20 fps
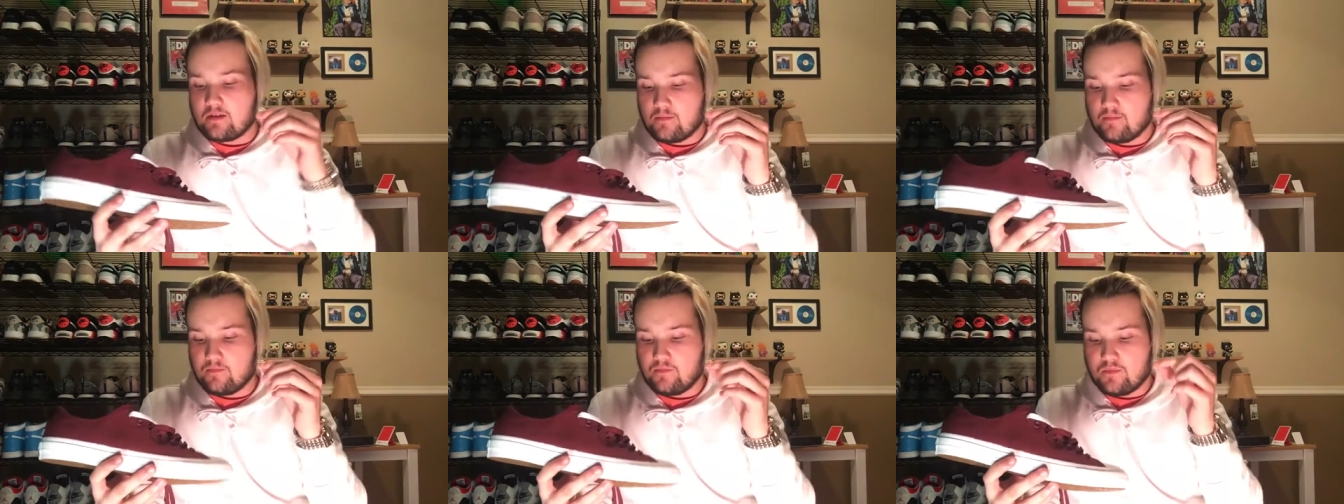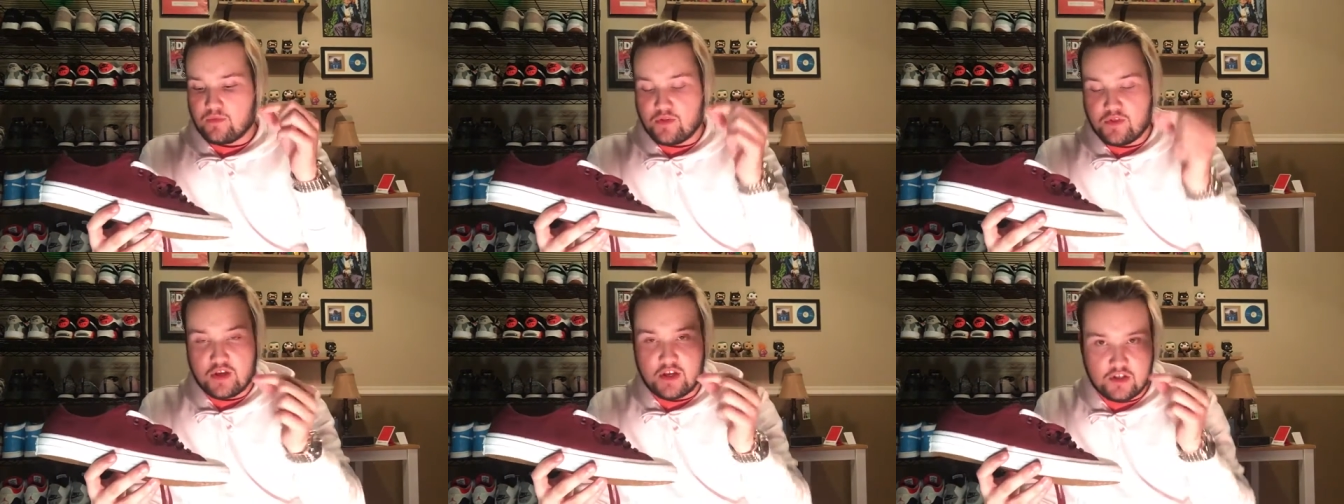
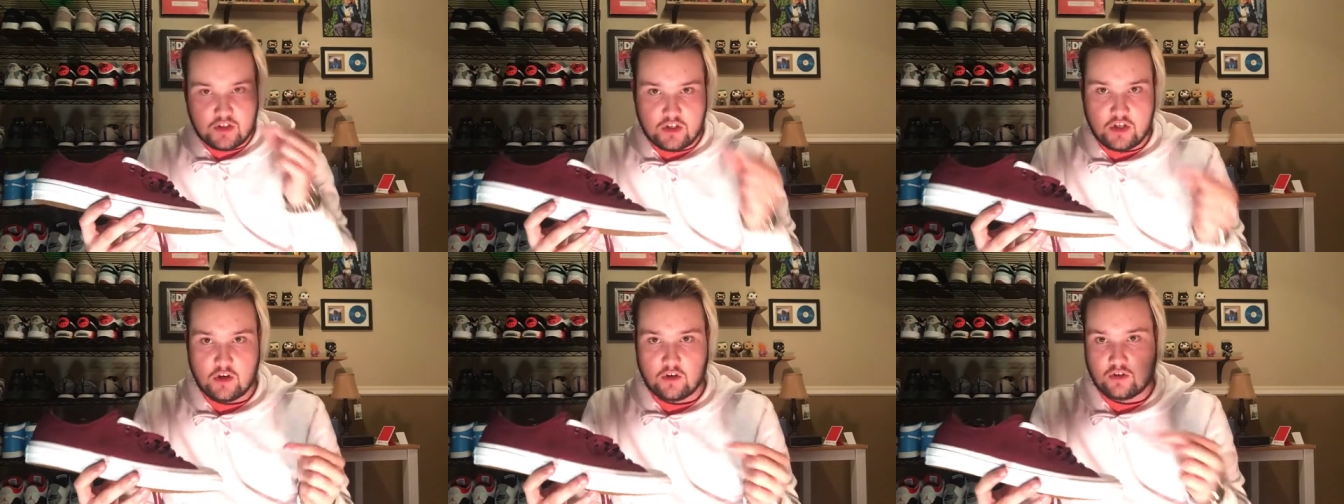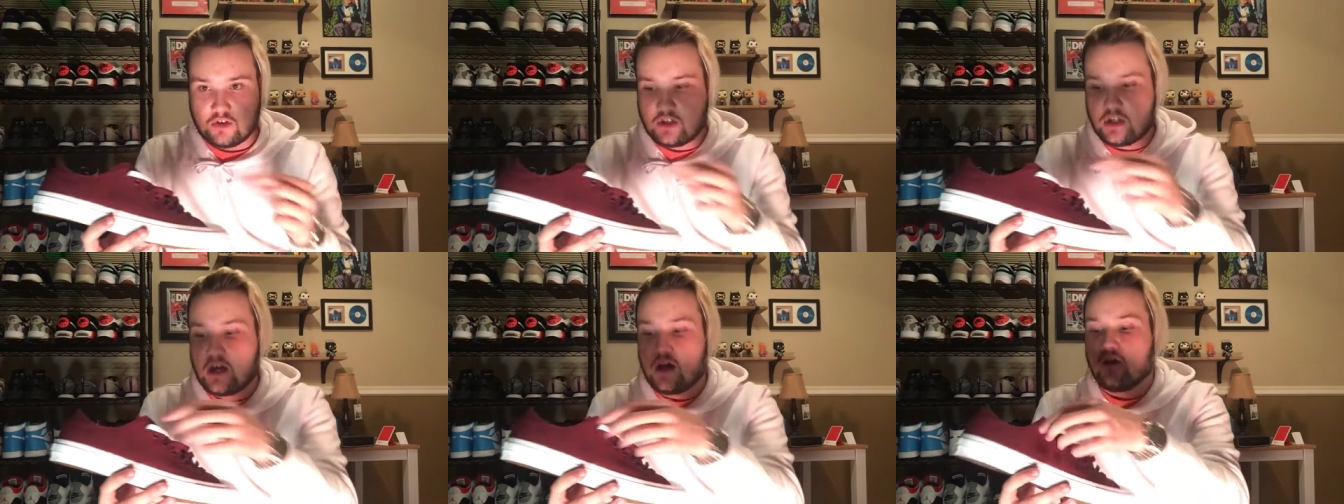think to
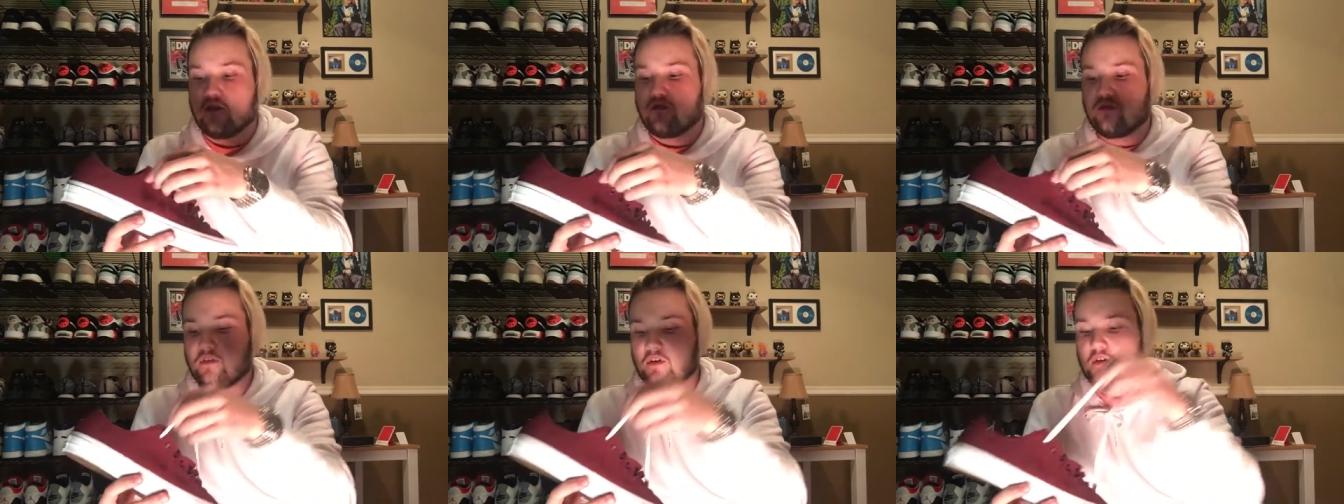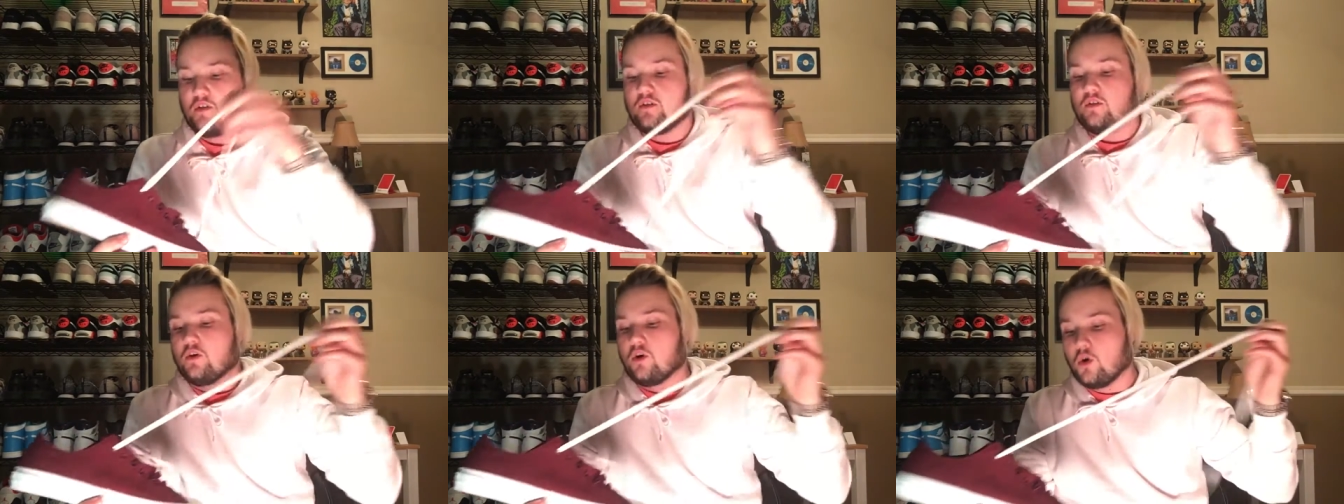yourself,
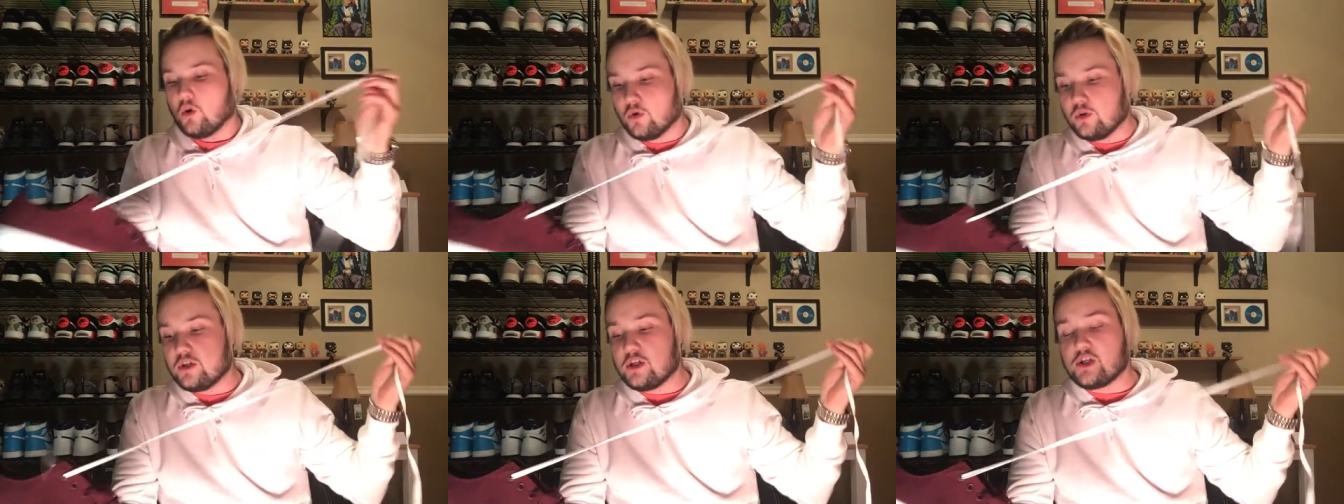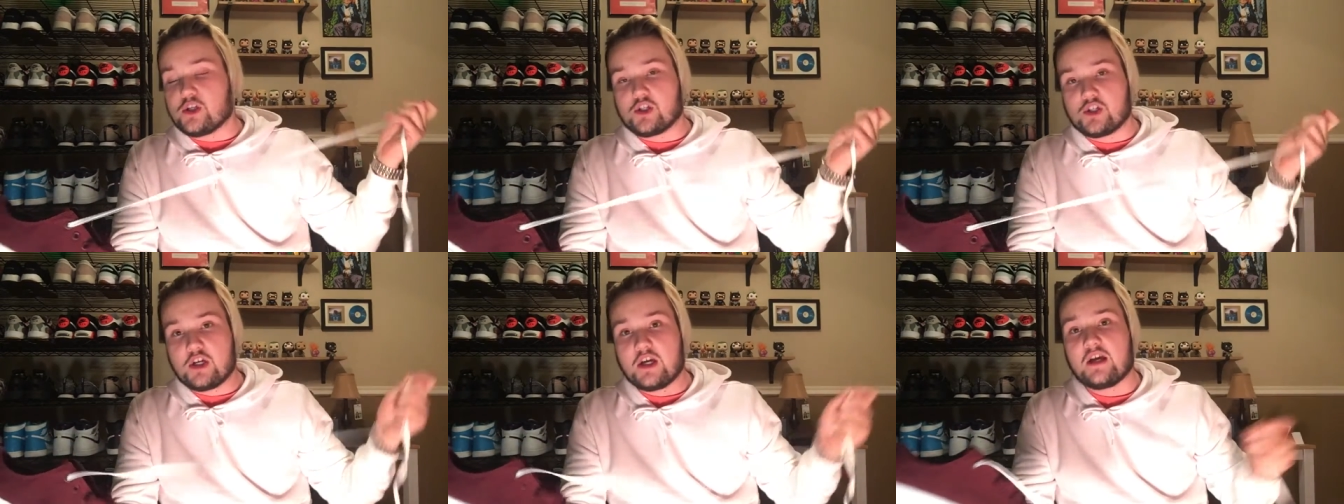holy
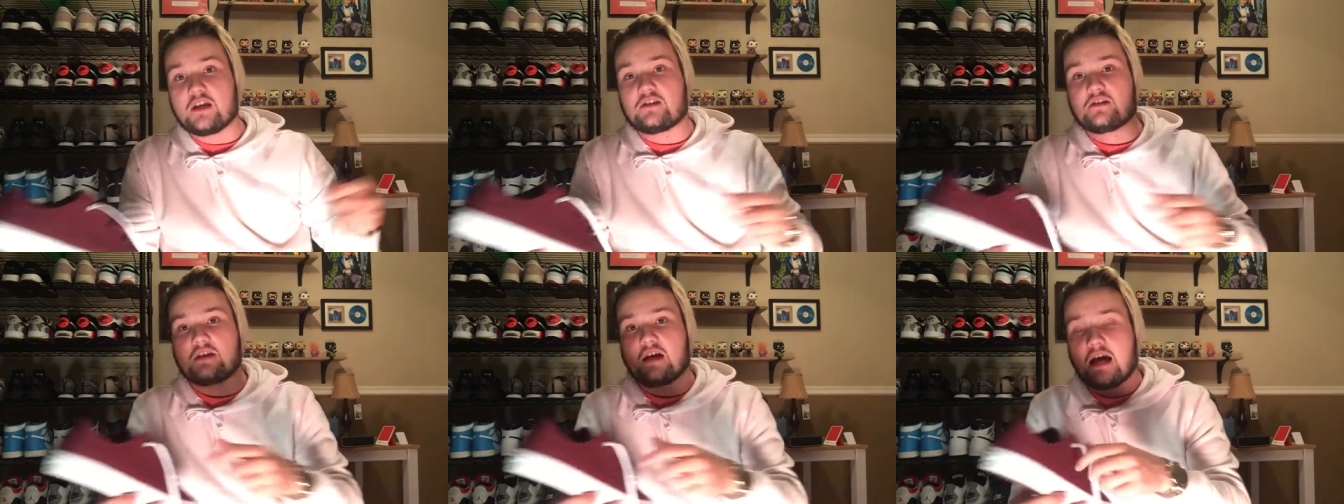shit,